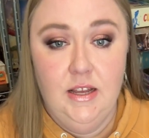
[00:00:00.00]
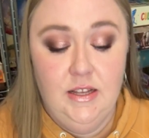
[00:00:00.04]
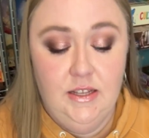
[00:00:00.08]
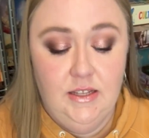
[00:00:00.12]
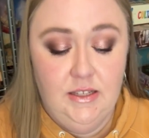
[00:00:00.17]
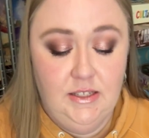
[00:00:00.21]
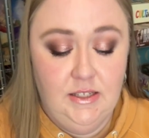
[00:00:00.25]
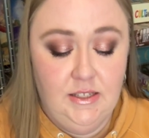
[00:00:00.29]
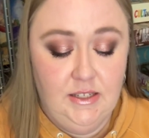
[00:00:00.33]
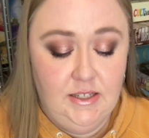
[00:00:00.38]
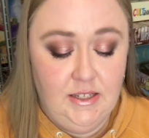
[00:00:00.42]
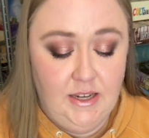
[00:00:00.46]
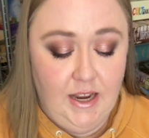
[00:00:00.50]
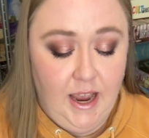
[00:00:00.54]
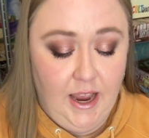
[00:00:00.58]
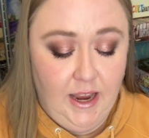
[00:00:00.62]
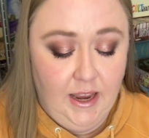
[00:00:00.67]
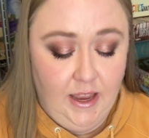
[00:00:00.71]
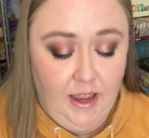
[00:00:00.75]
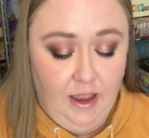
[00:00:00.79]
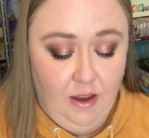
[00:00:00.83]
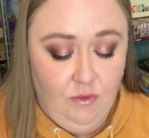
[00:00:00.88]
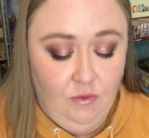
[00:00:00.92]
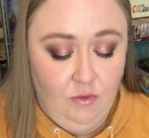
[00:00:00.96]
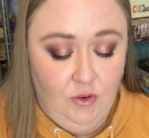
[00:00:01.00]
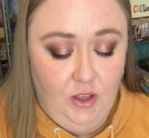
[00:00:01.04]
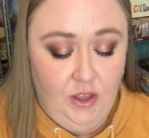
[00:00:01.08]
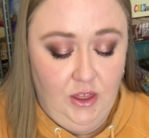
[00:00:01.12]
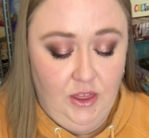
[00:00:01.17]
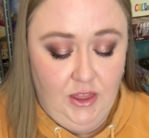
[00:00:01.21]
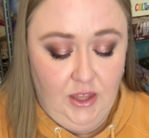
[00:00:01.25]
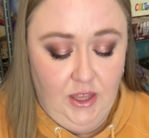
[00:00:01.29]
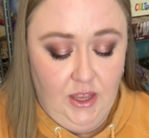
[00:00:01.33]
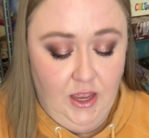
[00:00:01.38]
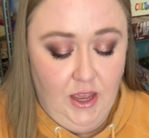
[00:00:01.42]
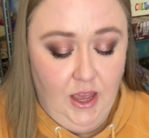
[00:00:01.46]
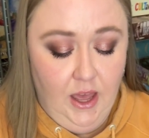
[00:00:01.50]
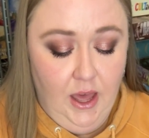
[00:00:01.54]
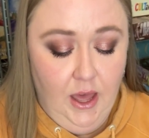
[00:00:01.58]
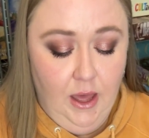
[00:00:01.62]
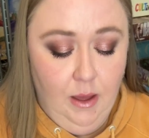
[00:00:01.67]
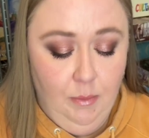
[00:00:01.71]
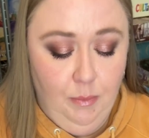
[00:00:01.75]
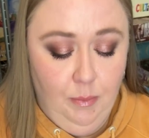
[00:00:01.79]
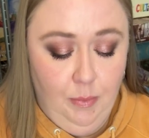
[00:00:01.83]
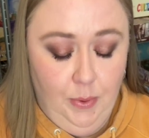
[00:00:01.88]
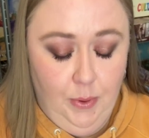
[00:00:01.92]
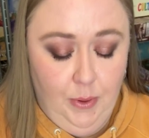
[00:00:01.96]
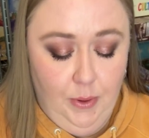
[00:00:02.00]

Stack everything up